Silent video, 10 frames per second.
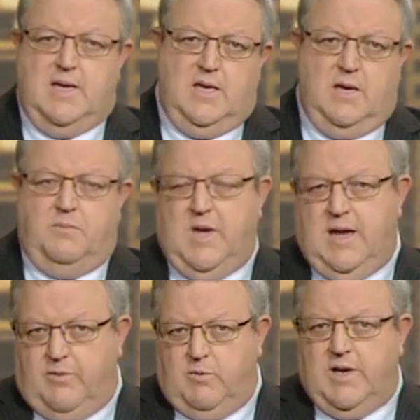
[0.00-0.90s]
yep,
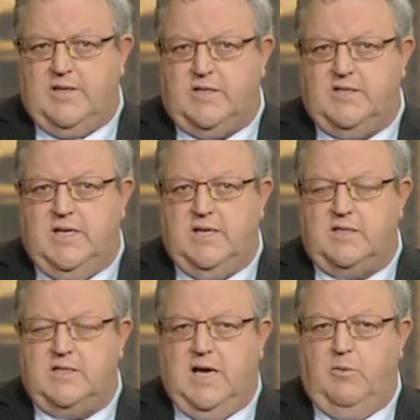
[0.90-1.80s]
everyone, as I said at the
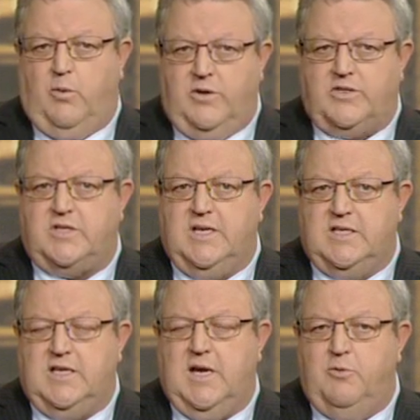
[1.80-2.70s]
start, wants things
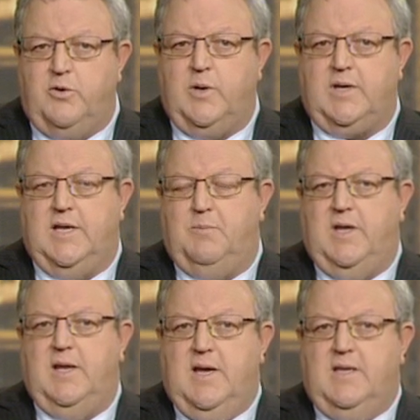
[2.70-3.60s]
to go more quickly,
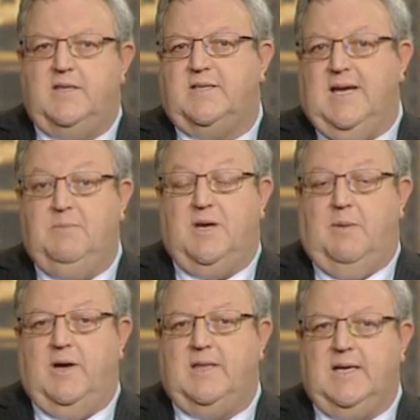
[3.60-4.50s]
but at the same
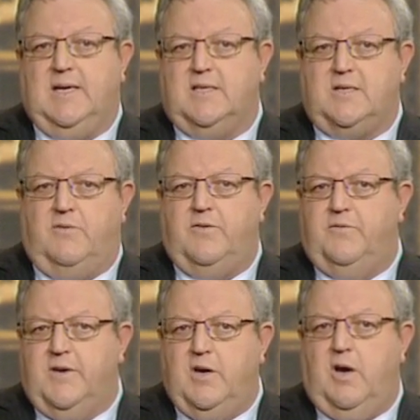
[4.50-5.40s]
time, I think it's often
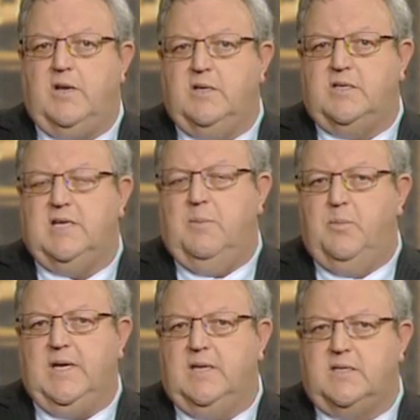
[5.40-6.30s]
forgotten just how
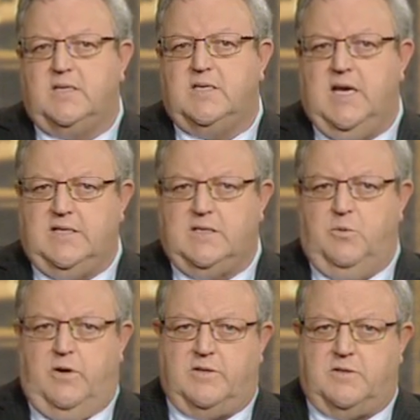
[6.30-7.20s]
big this disaster
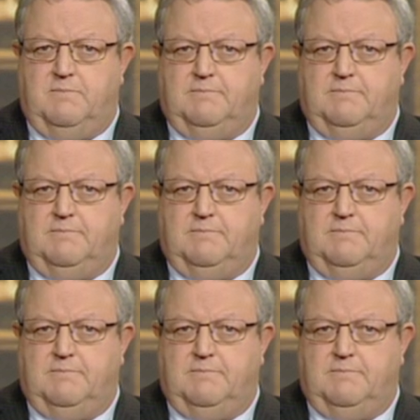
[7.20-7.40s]
was.